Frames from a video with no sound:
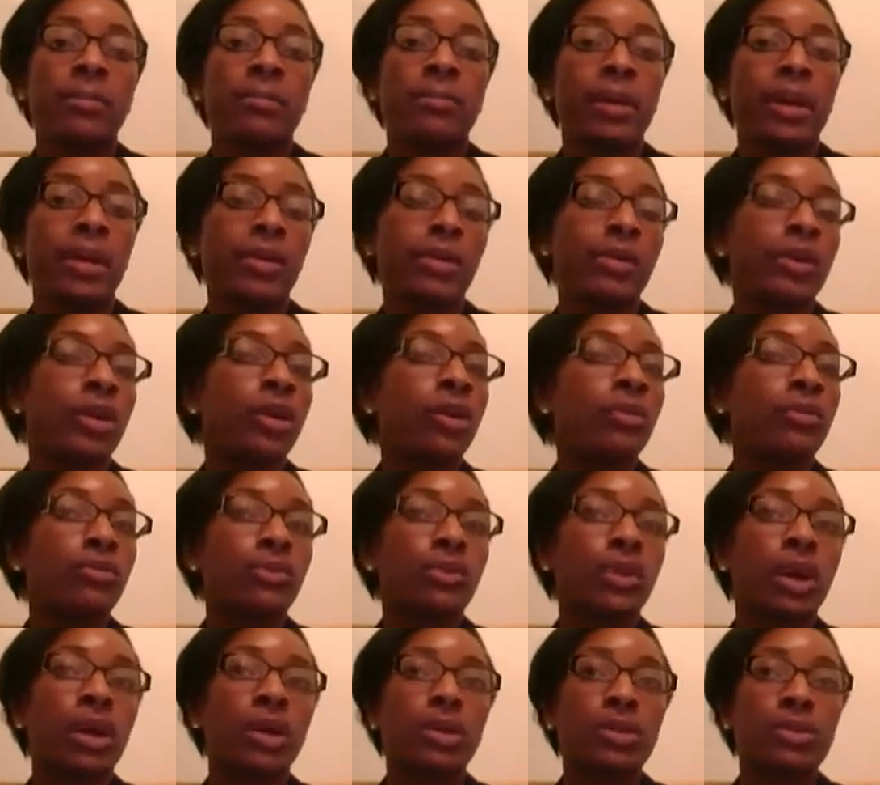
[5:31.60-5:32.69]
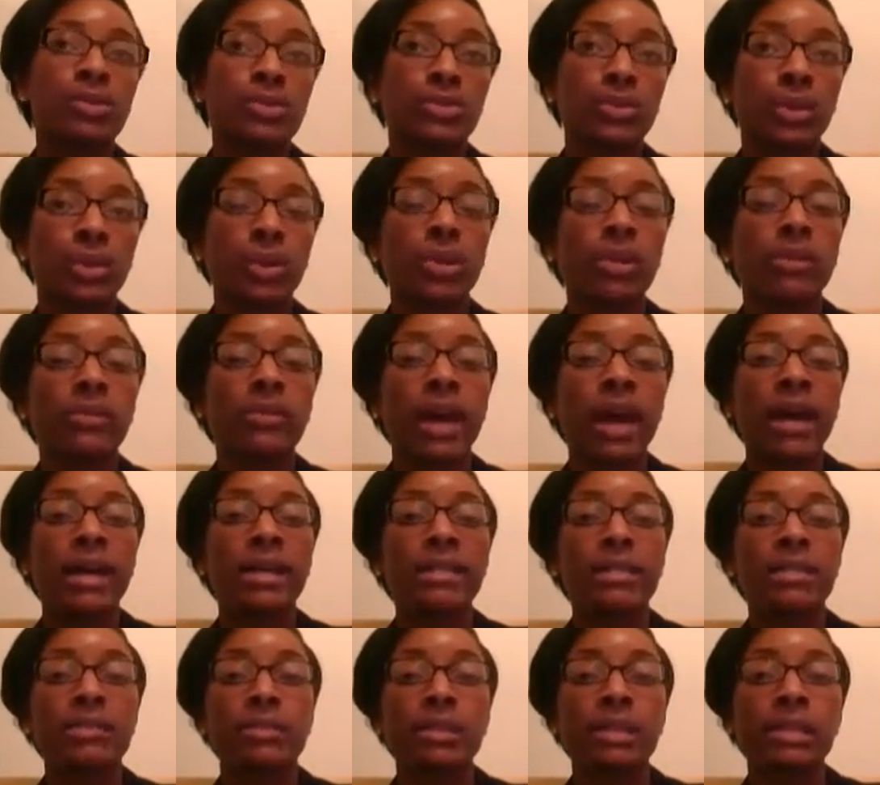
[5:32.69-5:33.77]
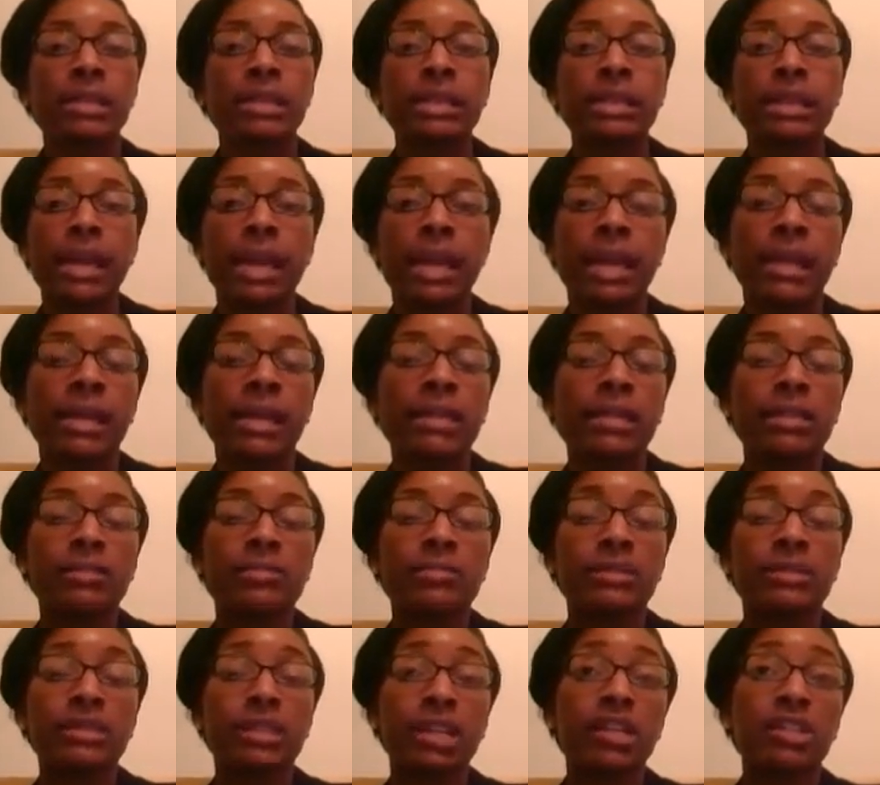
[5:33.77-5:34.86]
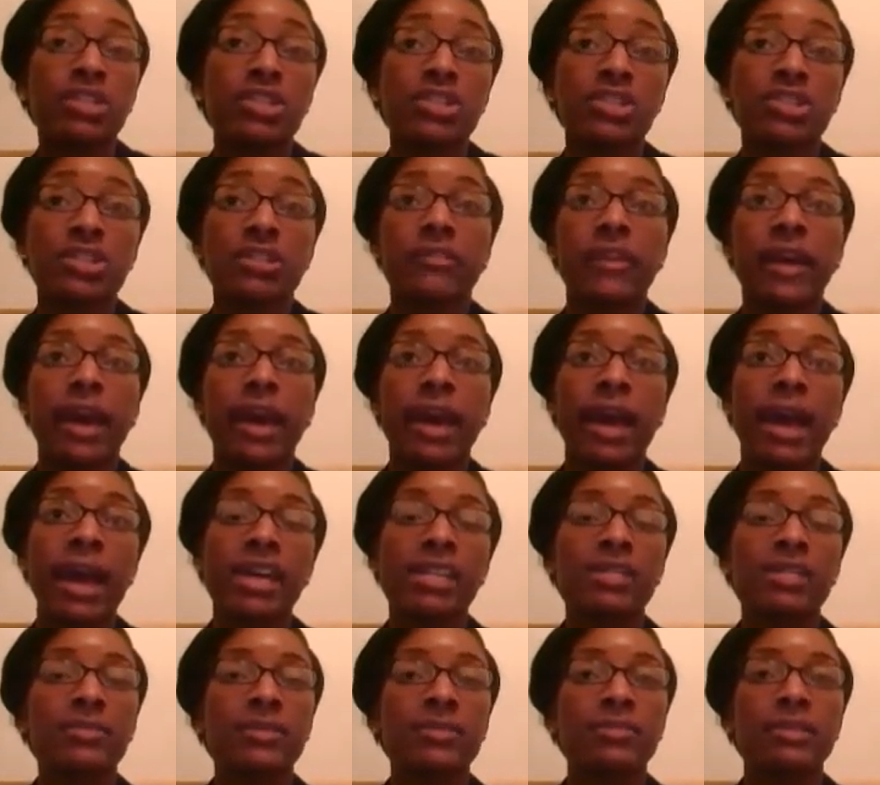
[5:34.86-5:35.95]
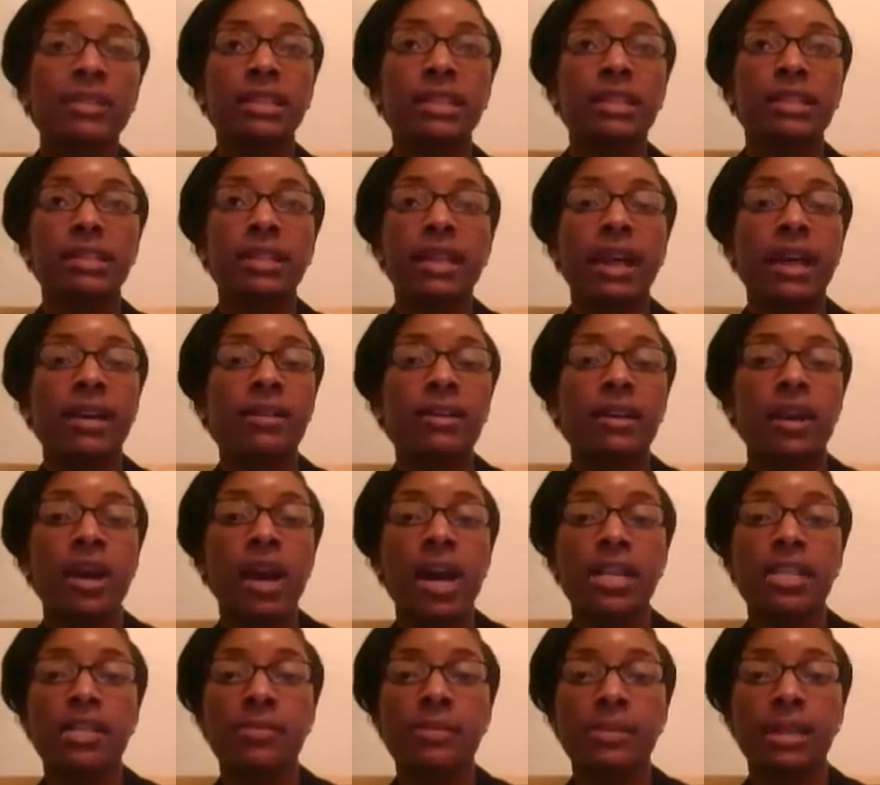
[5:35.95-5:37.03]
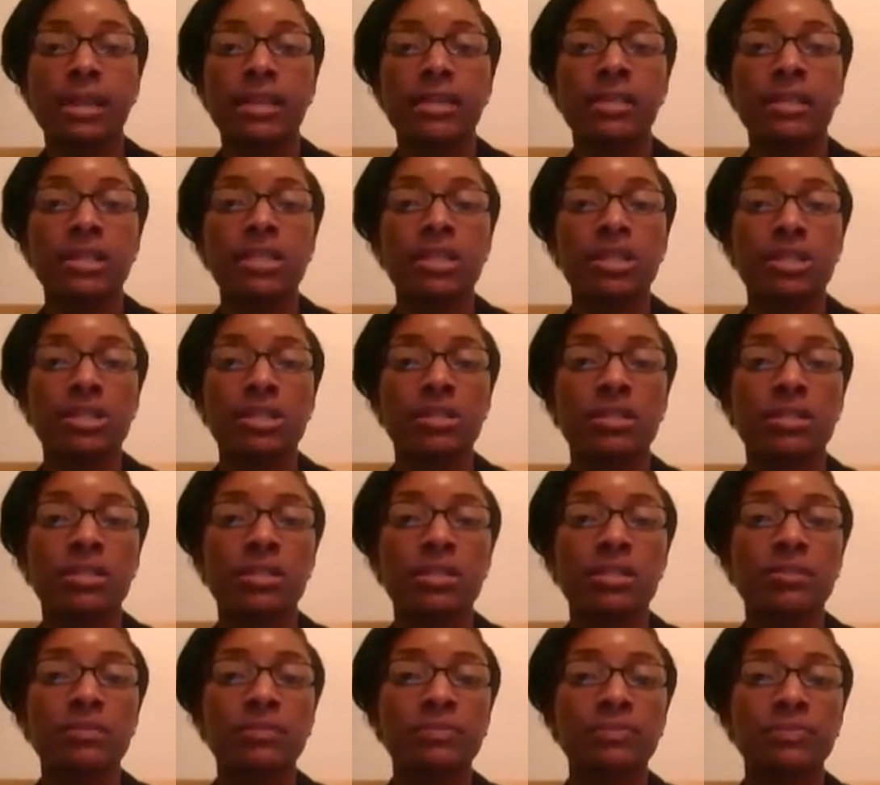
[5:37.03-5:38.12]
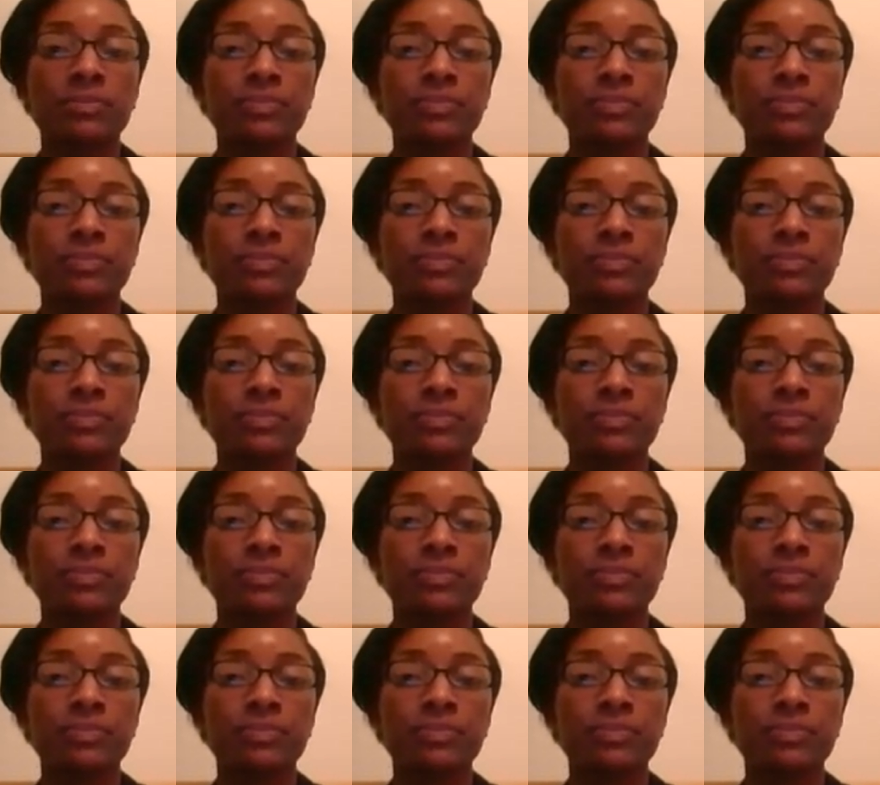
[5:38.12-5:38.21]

better overall control of asthma, and a reduction of asthma-related hospitalizations.